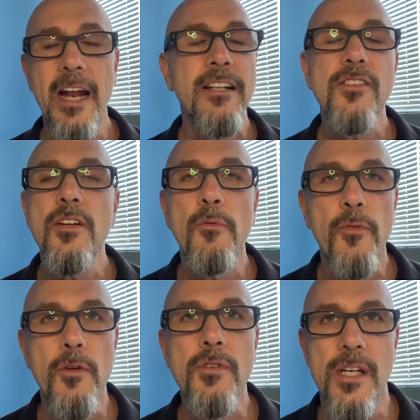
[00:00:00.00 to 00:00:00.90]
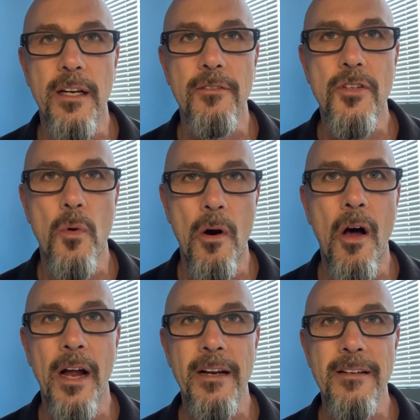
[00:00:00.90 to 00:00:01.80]
It's confusing to our
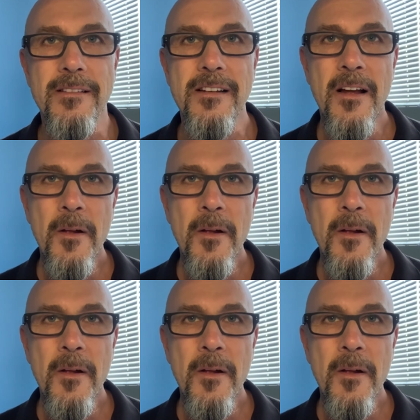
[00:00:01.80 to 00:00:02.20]
audience.